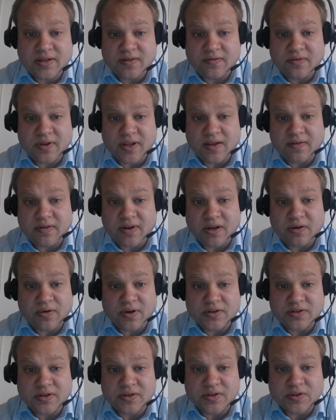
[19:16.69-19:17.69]
If you have any
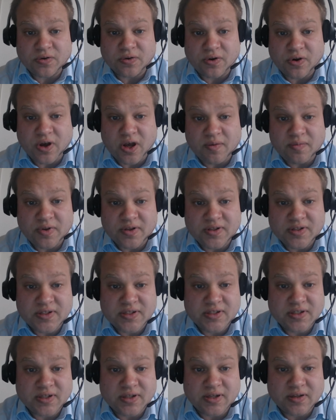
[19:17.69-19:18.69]
questions or
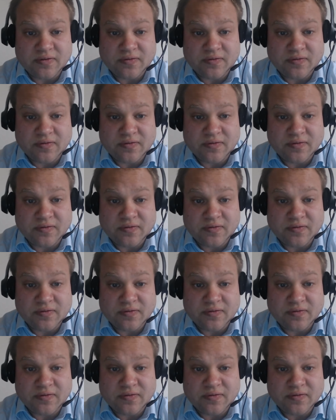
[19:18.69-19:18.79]
comments,